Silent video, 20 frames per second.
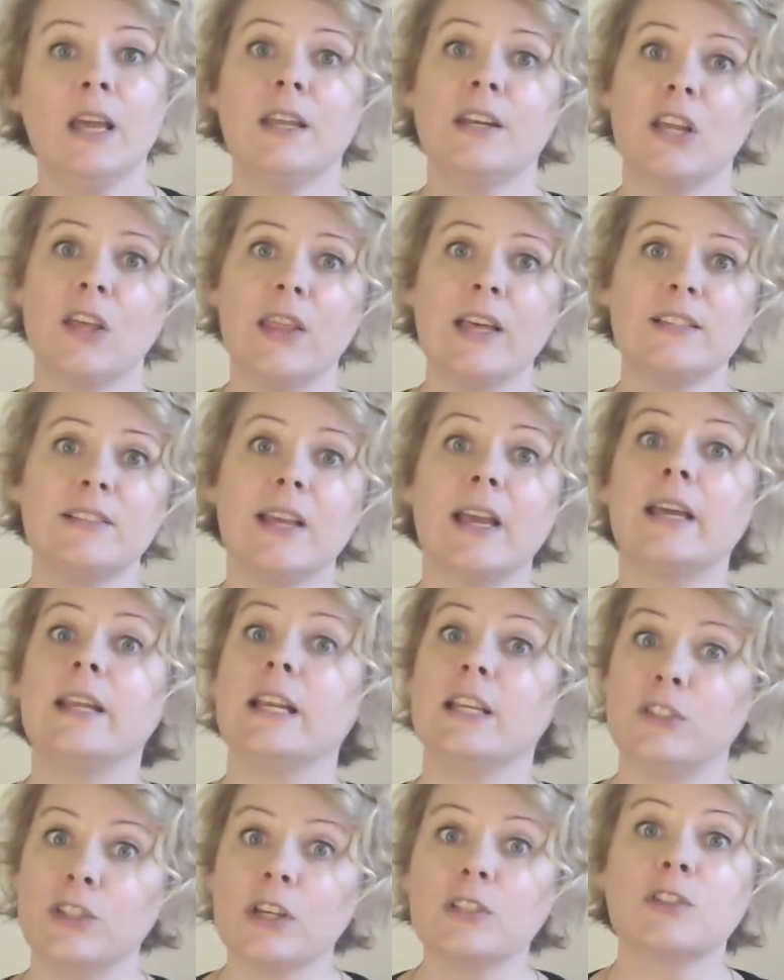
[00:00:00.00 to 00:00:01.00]
Now that said,
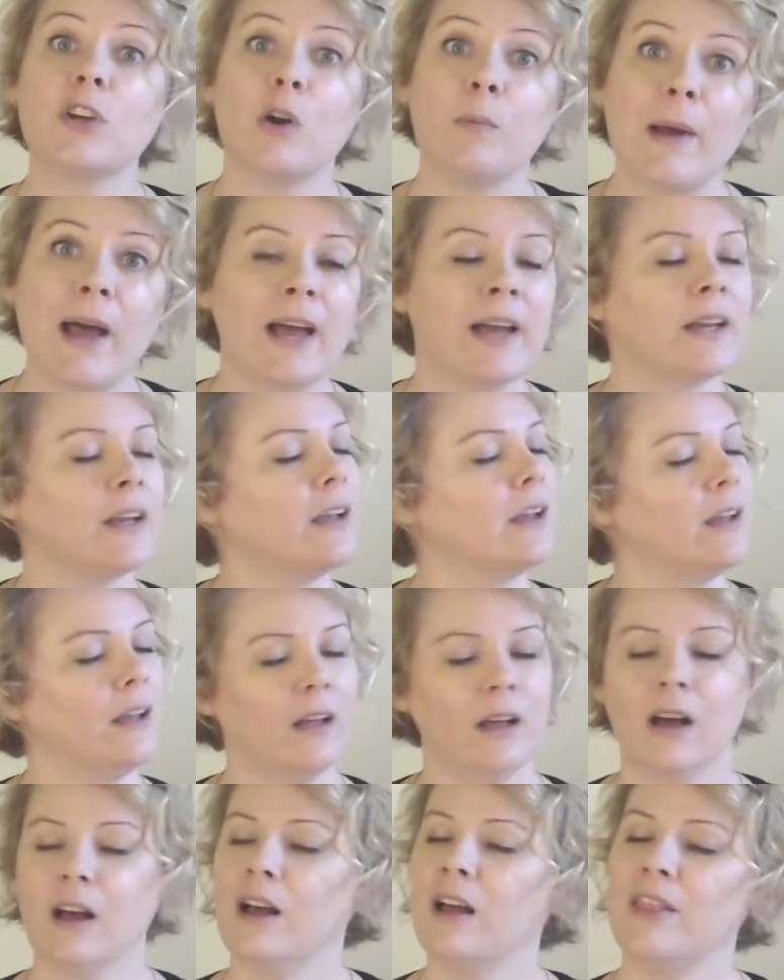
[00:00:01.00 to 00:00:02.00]
it does go back
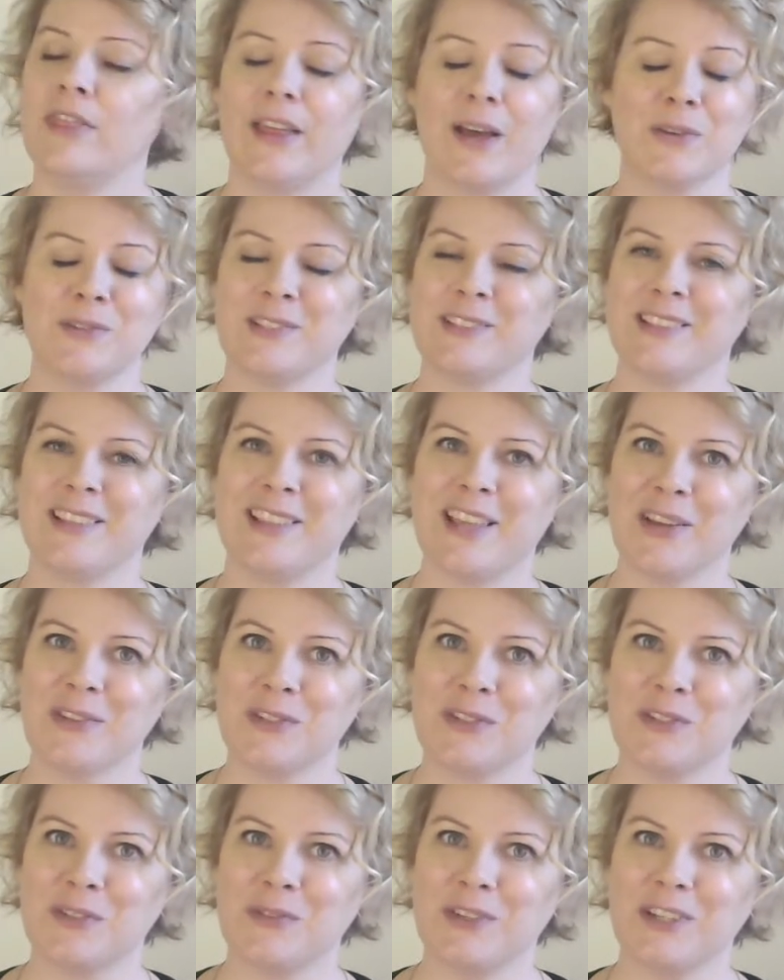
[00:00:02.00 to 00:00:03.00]
thousands and
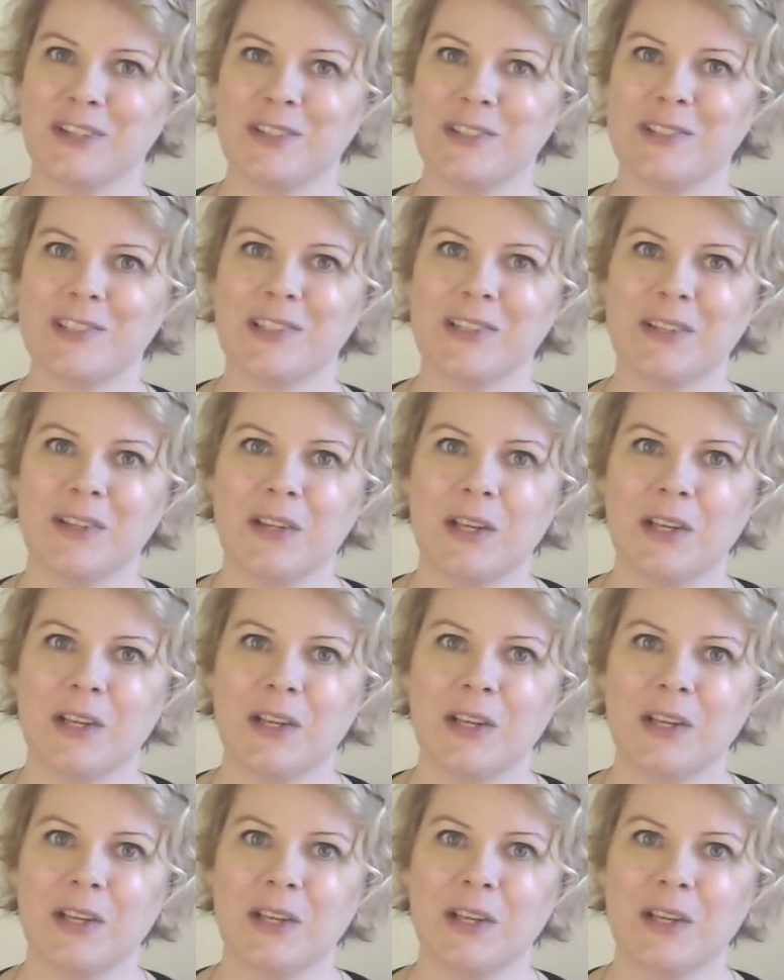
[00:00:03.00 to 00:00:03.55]
thousands of years.